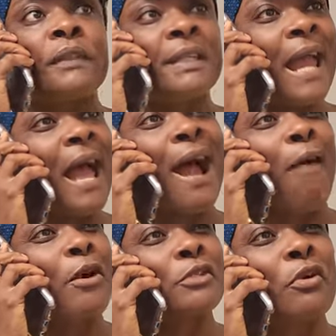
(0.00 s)
Yeah,
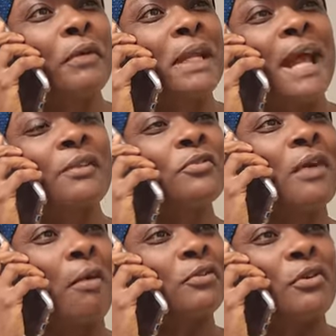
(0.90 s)
I was going there too.
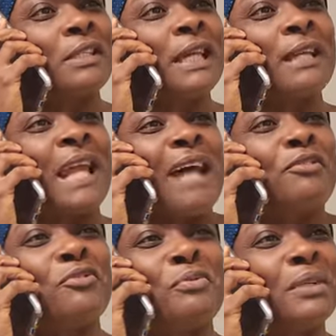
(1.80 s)
I was gonna say
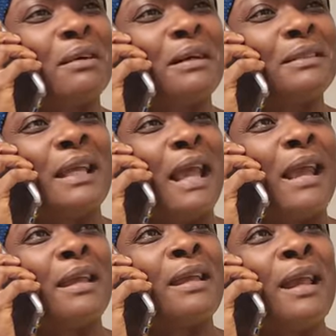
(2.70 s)
that too because
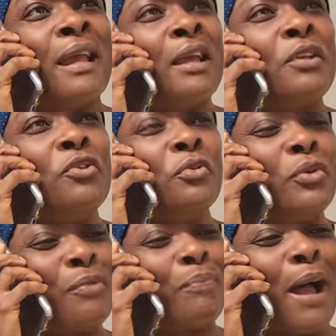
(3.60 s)
hey, you
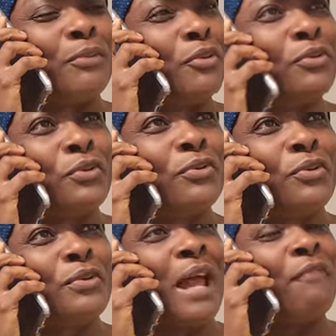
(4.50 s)
the you you
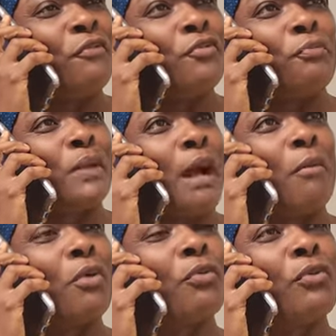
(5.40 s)
you left you
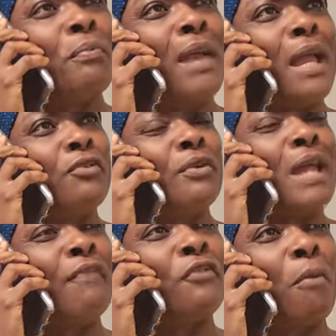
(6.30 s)
become a groom man. You
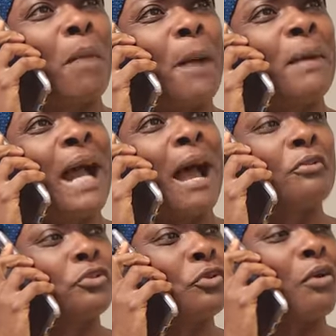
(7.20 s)
left your mama
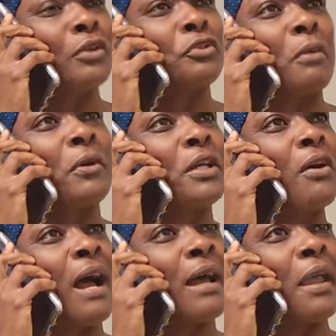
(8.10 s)
house. You cause trouble in
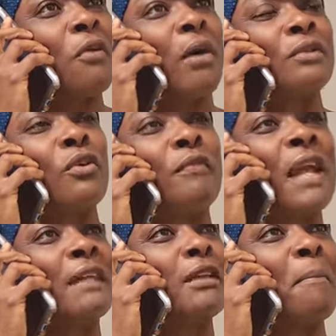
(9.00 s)
your house, and you want to solve
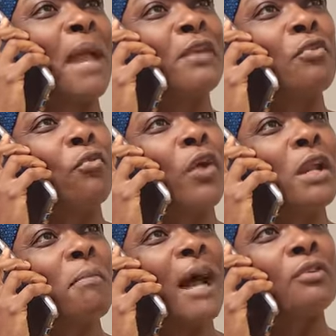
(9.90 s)
it as a man. You
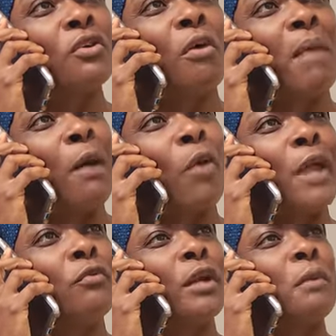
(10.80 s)
running back to your mom. Why
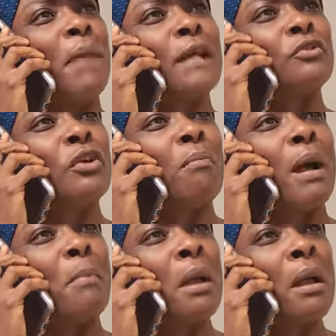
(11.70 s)
you running back to your mom?